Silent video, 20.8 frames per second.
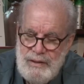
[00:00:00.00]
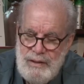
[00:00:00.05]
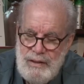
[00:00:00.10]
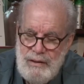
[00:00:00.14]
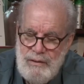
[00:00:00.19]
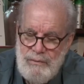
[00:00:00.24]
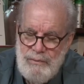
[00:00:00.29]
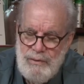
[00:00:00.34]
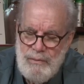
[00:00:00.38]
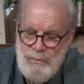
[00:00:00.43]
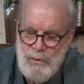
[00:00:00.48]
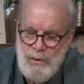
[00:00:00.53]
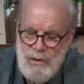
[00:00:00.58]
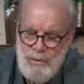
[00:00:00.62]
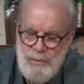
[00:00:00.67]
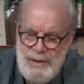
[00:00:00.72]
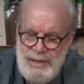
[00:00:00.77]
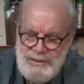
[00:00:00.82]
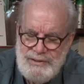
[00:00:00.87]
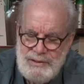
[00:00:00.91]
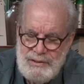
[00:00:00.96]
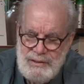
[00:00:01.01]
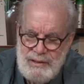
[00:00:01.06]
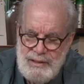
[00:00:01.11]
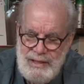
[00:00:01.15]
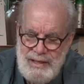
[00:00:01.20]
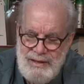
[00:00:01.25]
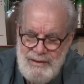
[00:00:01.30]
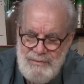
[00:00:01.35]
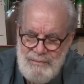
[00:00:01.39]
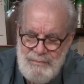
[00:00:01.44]
Well, more
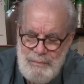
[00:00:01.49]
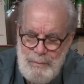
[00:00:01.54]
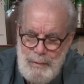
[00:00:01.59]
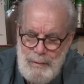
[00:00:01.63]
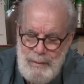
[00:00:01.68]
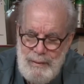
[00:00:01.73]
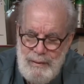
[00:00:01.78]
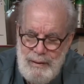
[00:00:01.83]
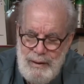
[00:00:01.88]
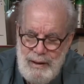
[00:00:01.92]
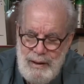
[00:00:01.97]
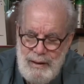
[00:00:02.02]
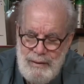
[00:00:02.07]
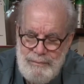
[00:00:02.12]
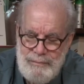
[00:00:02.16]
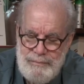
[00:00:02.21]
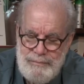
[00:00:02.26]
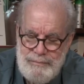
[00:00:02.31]
recently, you